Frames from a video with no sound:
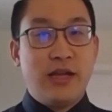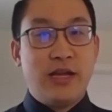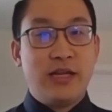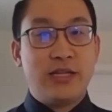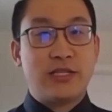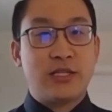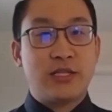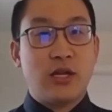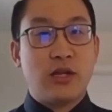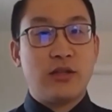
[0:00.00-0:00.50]

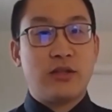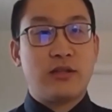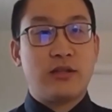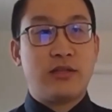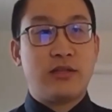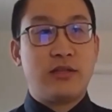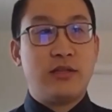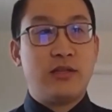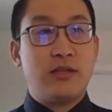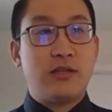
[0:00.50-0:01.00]
it's
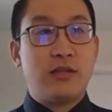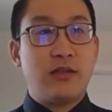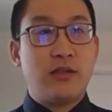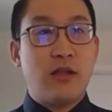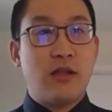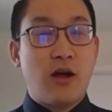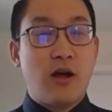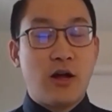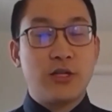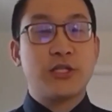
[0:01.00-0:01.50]

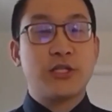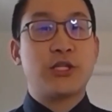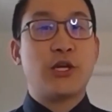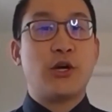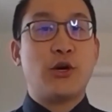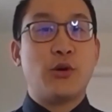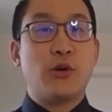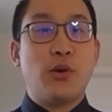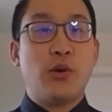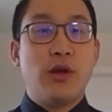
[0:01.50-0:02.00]

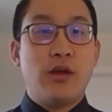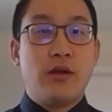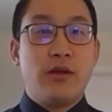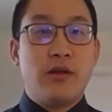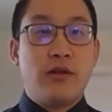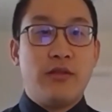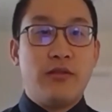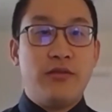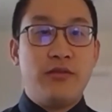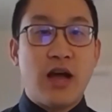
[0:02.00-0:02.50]
also
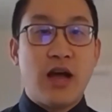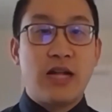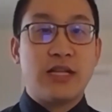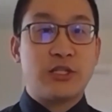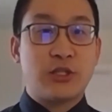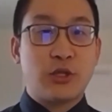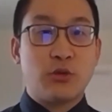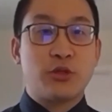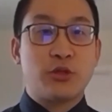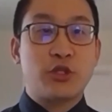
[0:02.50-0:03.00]
not
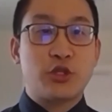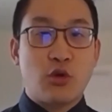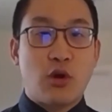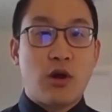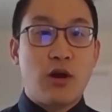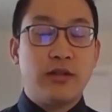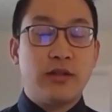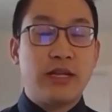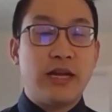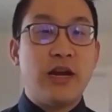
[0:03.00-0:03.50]
so
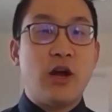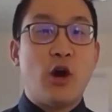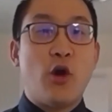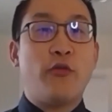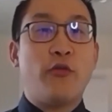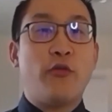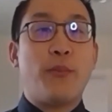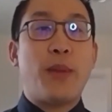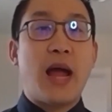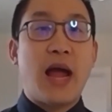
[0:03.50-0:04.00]
strong that it
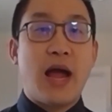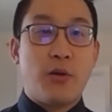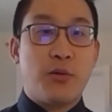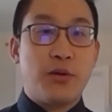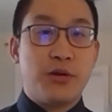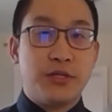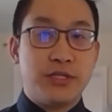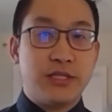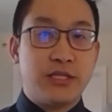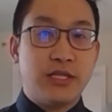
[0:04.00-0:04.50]

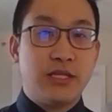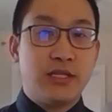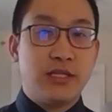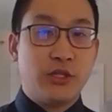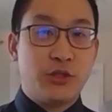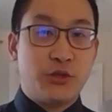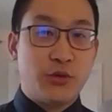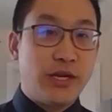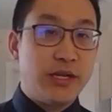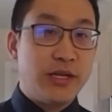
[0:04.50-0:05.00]
overpowers
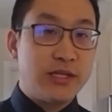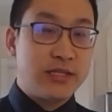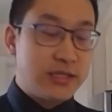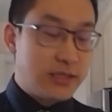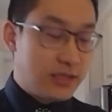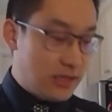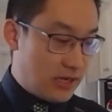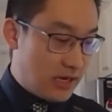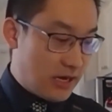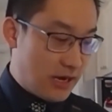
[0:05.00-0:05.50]
the drink
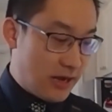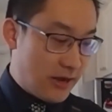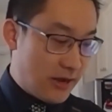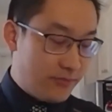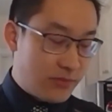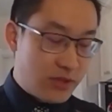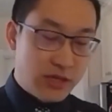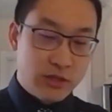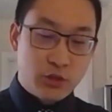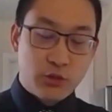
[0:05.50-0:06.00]

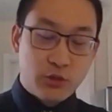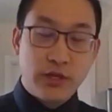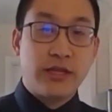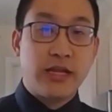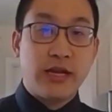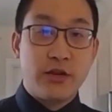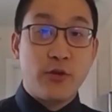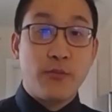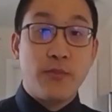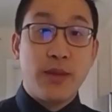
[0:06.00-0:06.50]

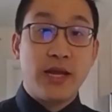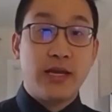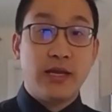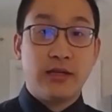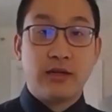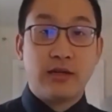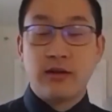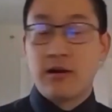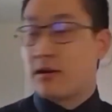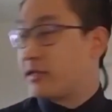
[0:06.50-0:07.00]
that you're
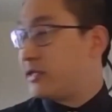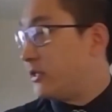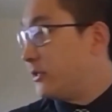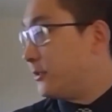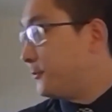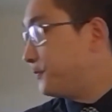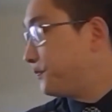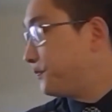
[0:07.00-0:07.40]
making, the cocktail.